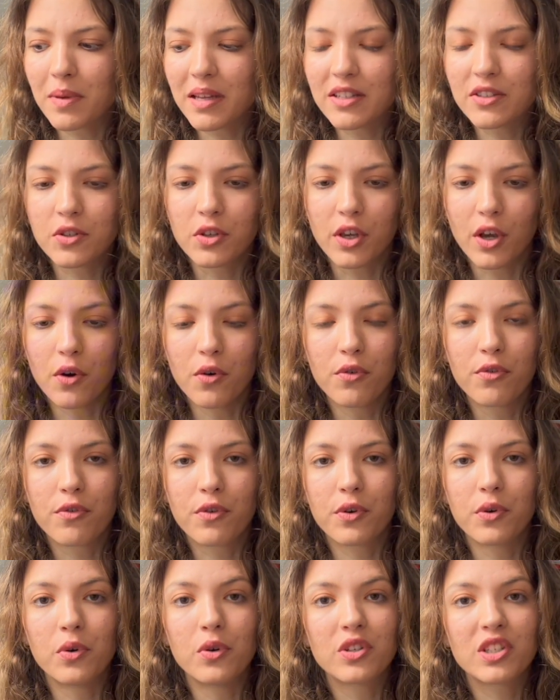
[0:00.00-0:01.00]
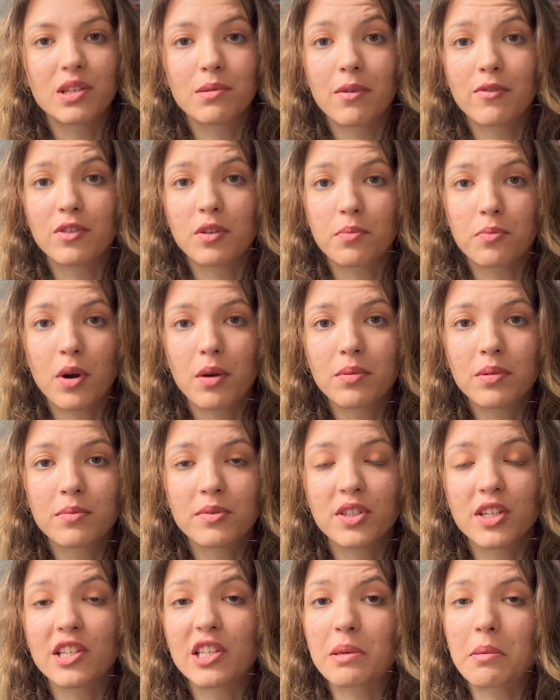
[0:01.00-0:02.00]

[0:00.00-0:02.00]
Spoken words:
me to go through some of the problem sheets,